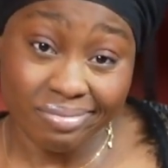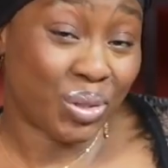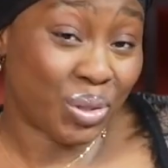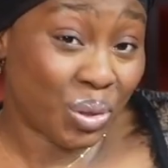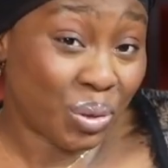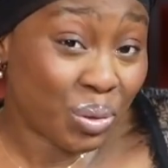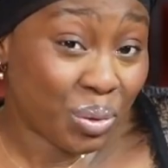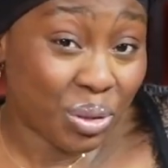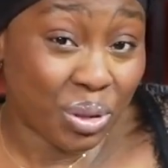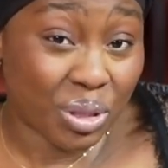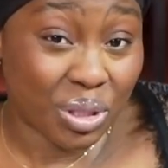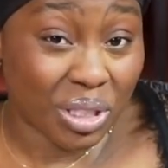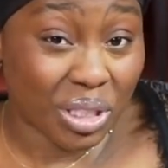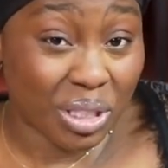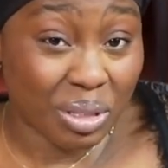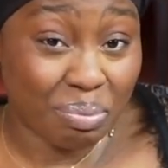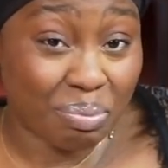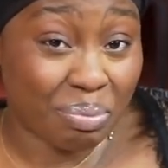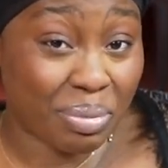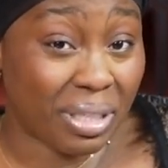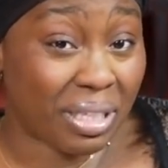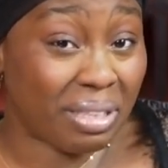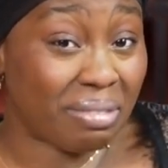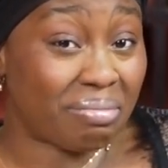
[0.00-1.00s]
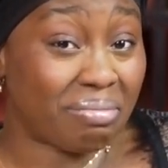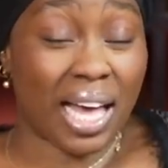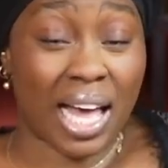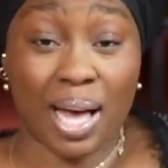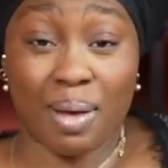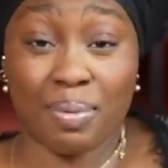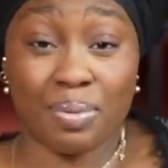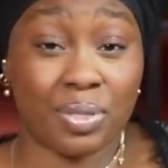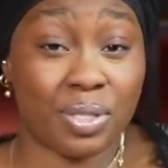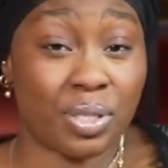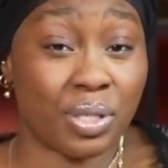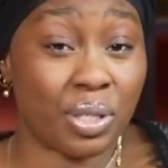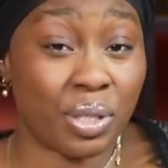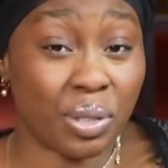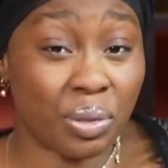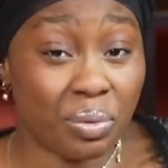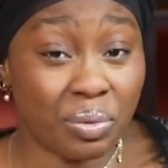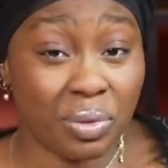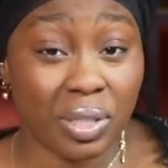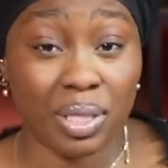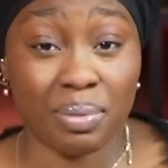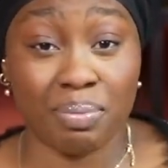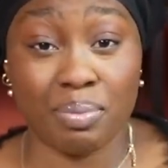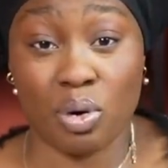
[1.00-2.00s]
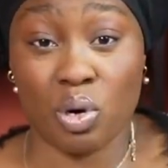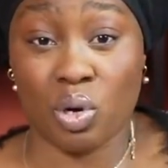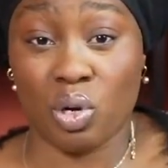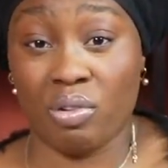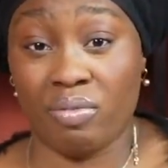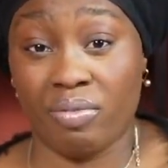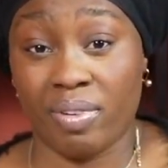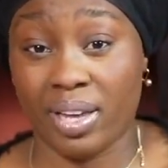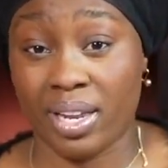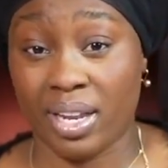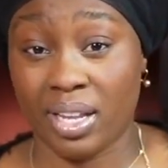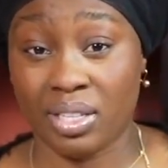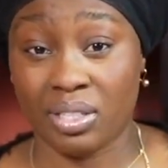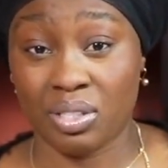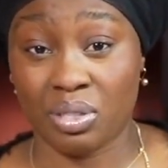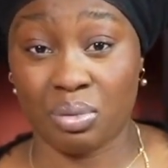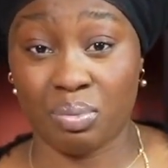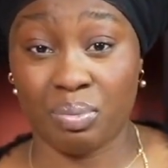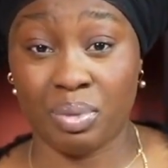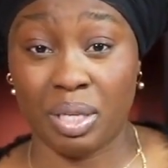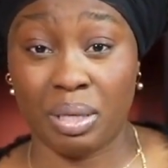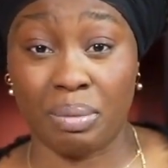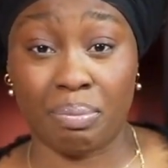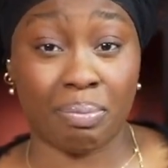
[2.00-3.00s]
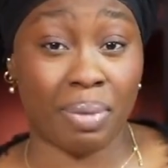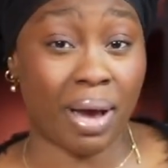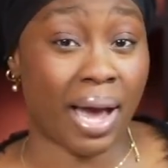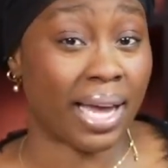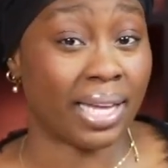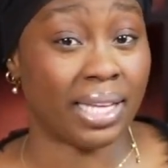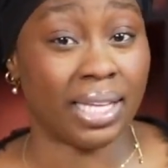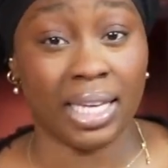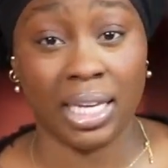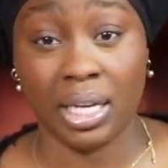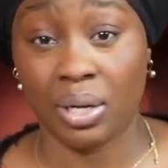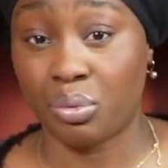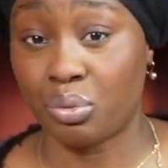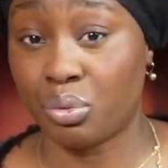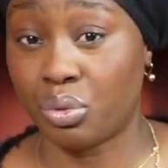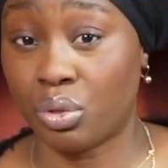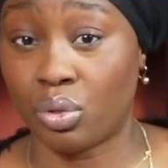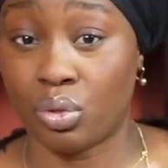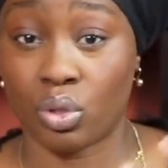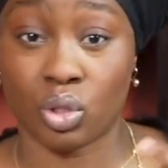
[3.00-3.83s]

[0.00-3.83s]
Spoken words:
you should be absolutely motivated to be bilingual,